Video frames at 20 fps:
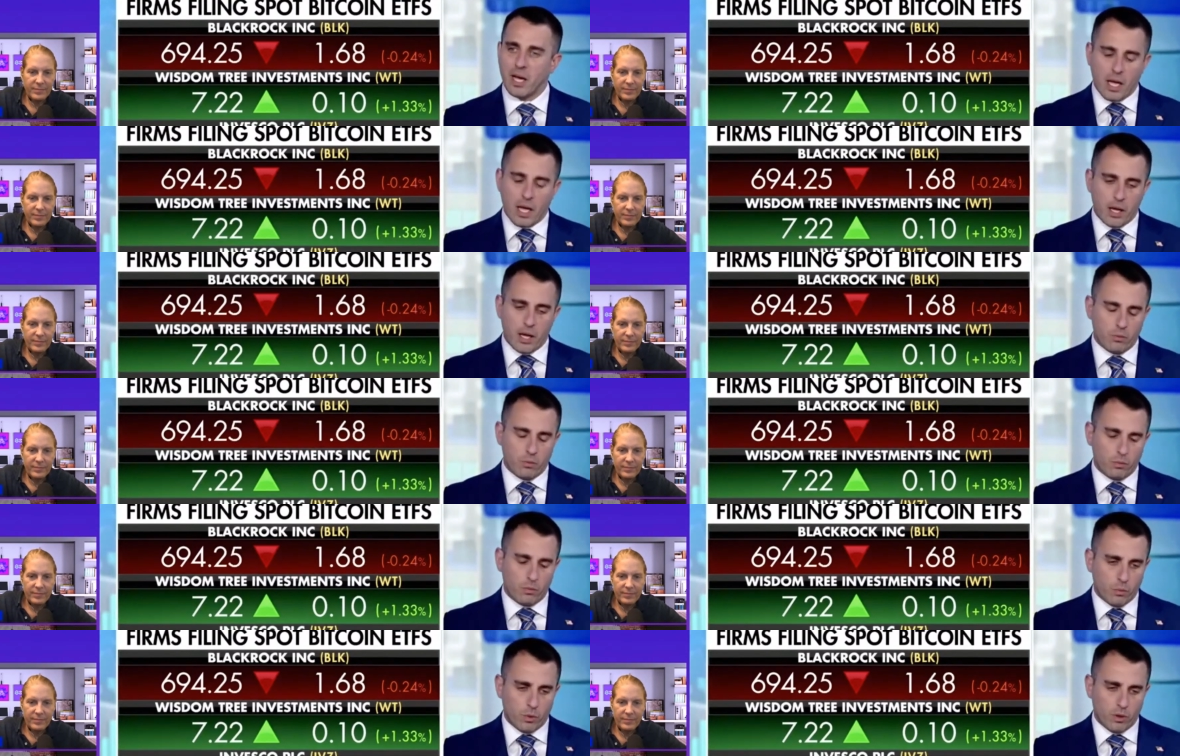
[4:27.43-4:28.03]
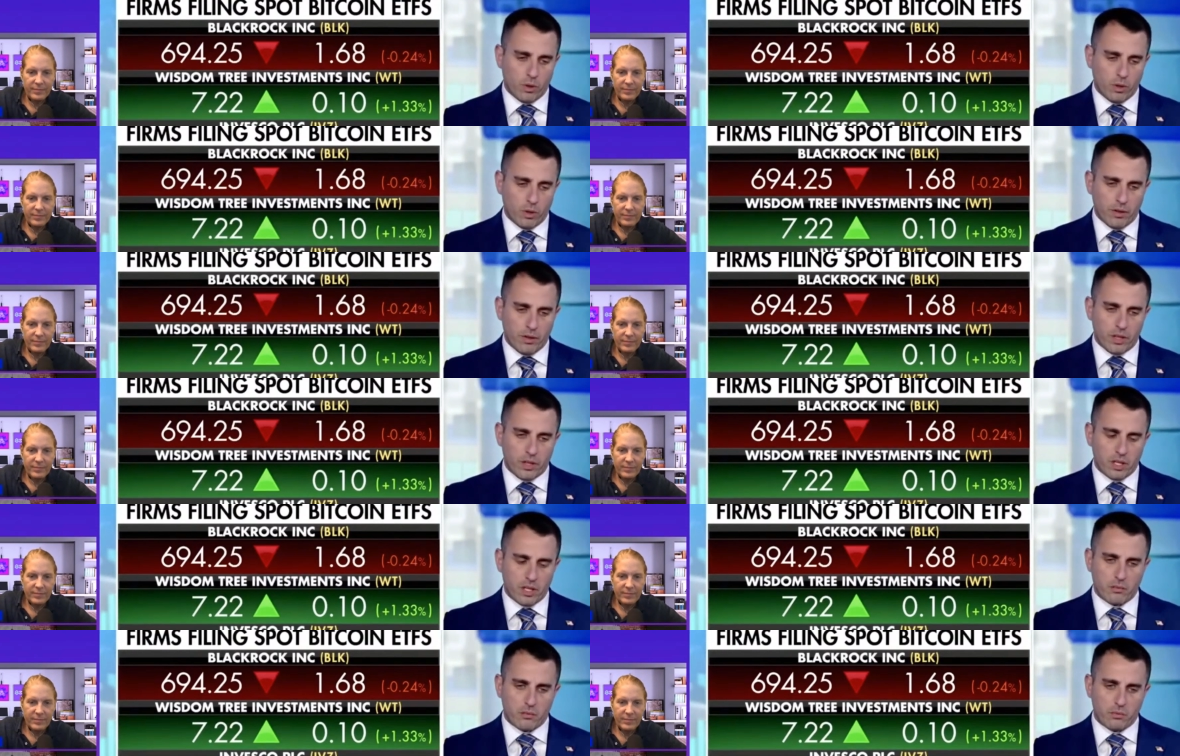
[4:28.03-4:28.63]
Speaker 1: And one of the
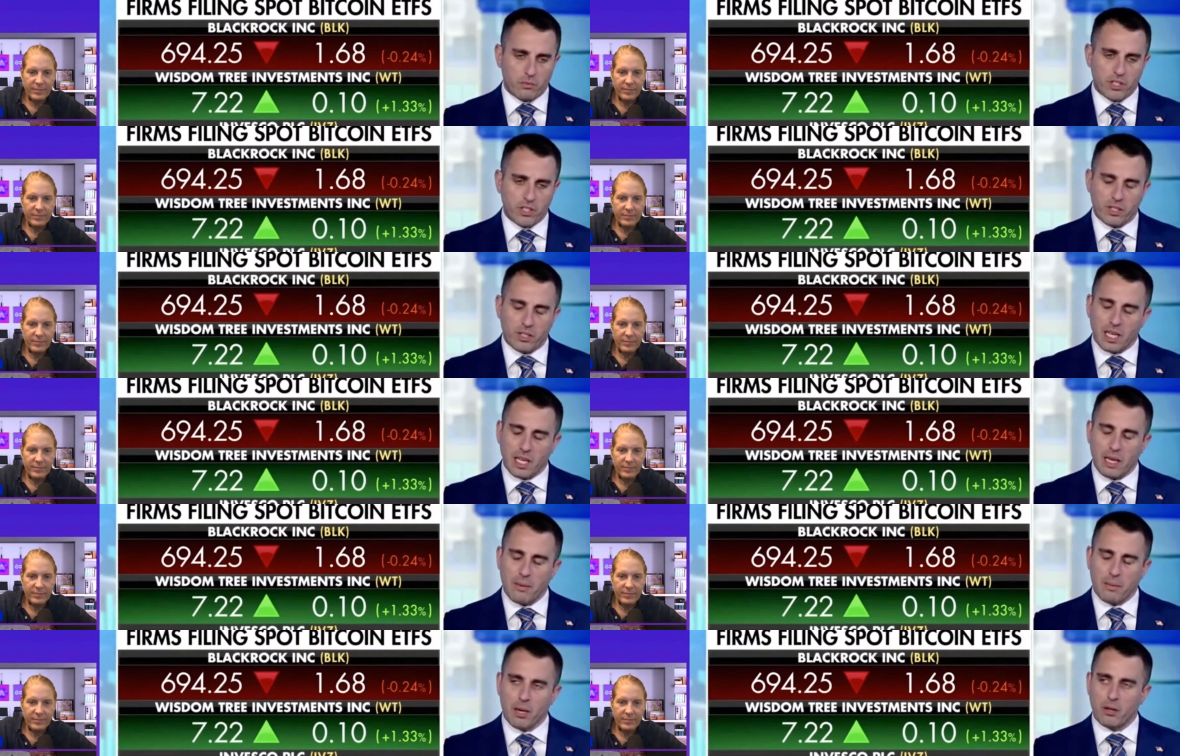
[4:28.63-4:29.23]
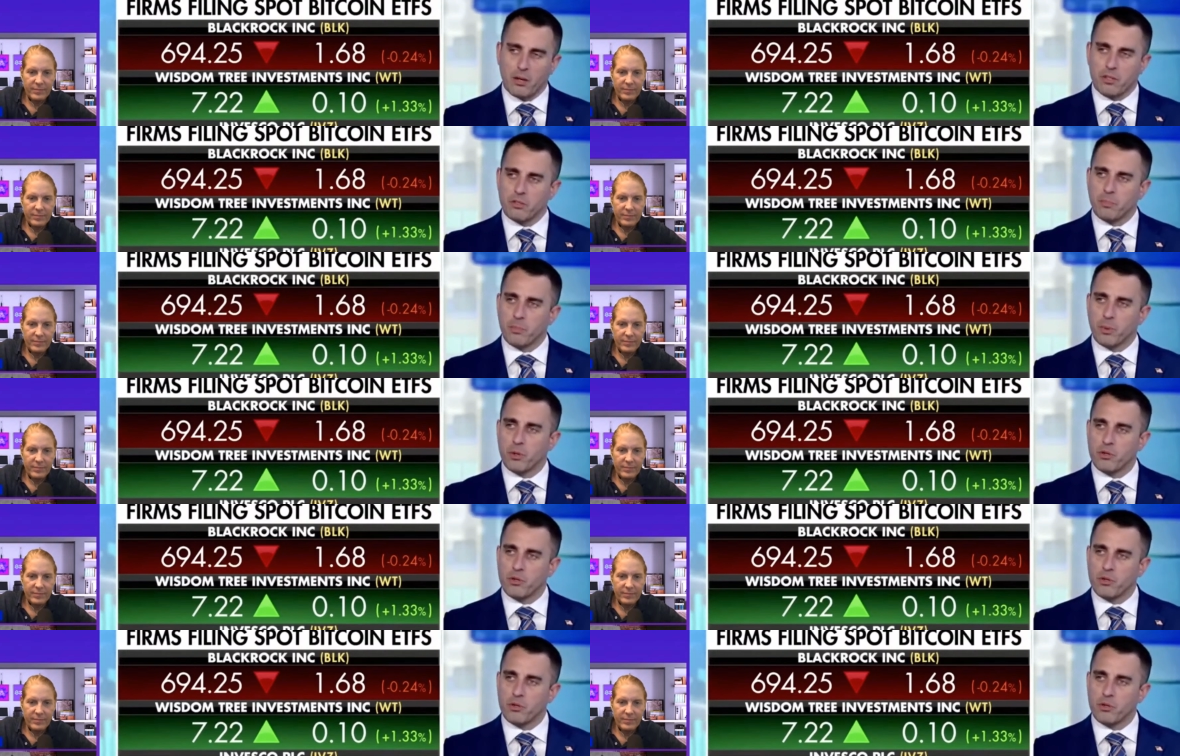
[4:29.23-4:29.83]
things that recently came out is
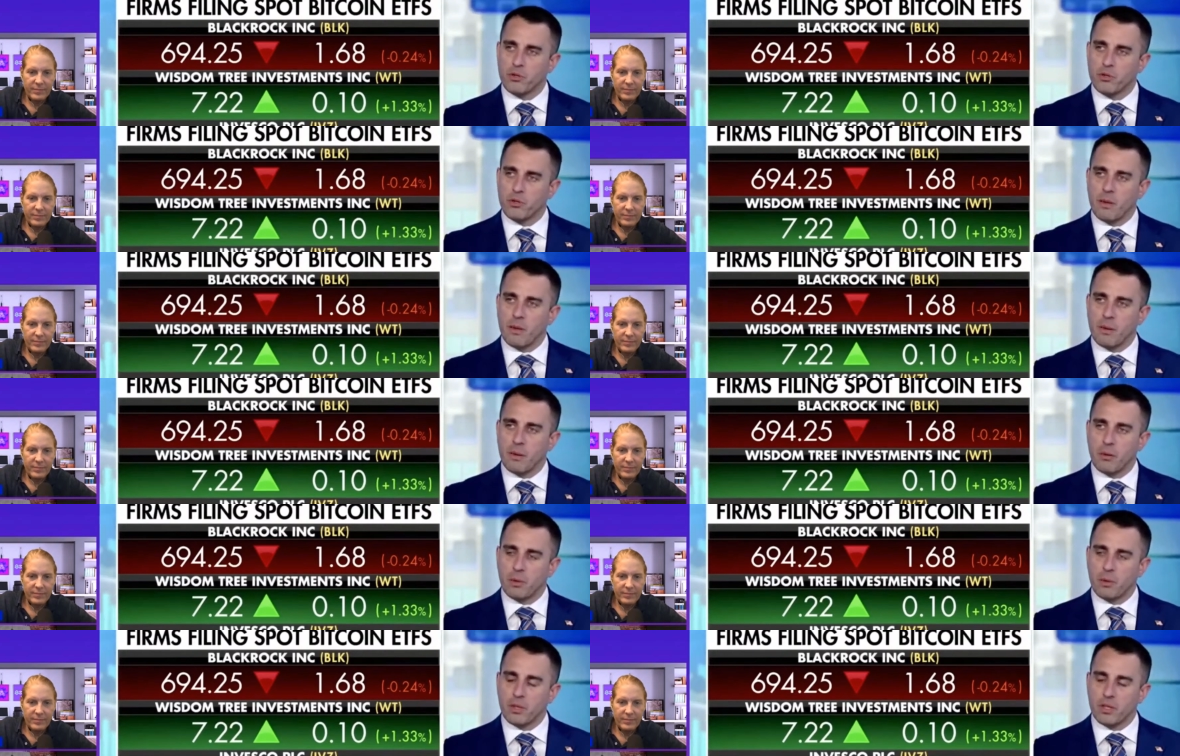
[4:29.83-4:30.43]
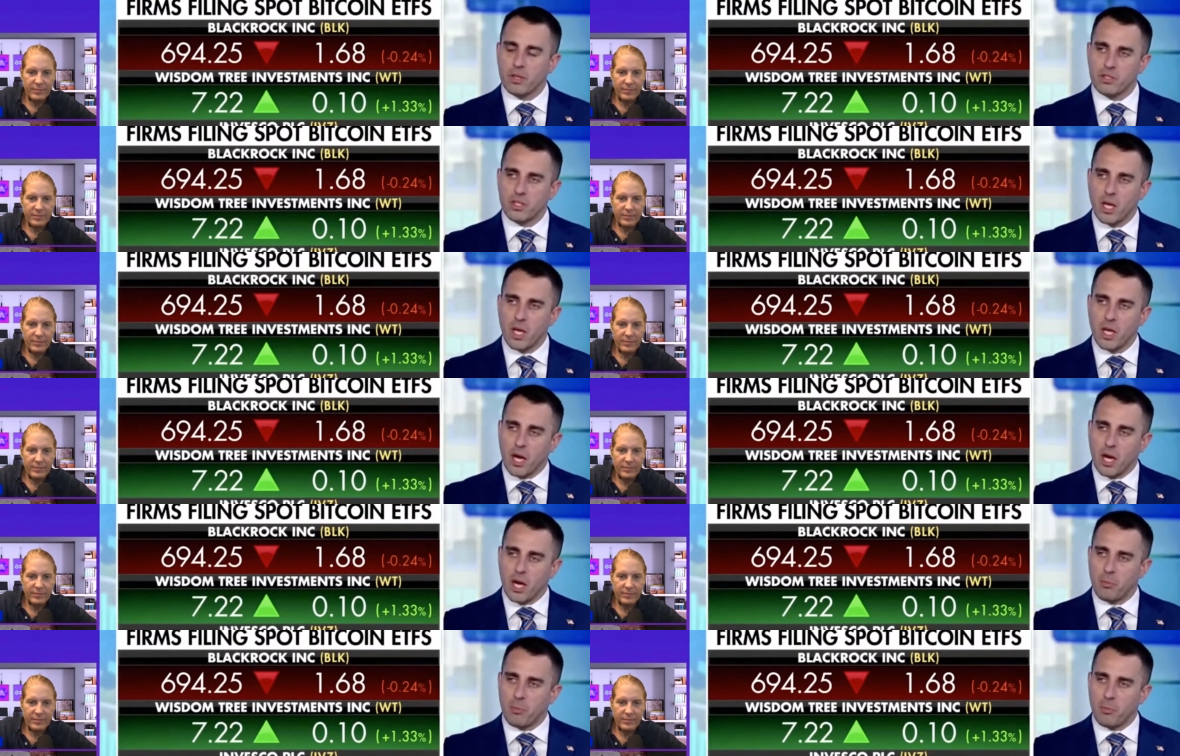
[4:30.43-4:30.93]
Bernstein came out with this uh,